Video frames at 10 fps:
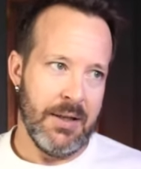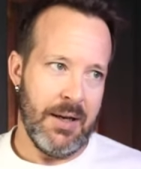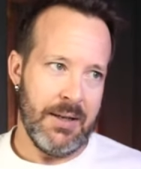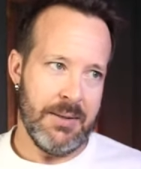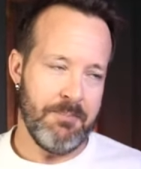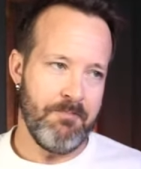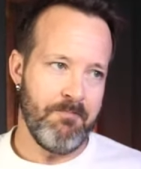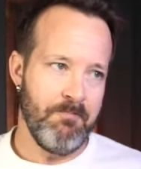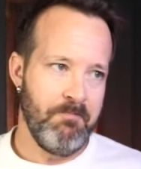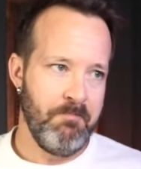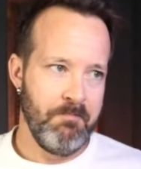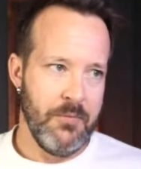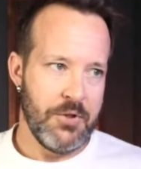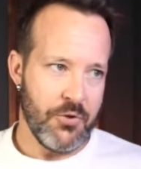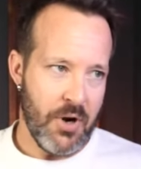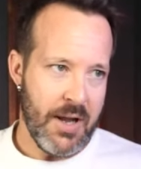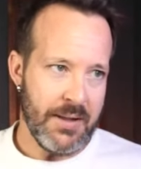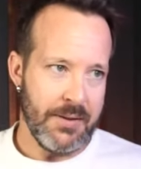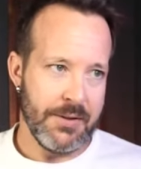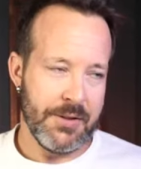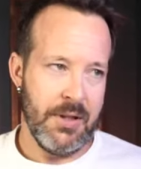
trends,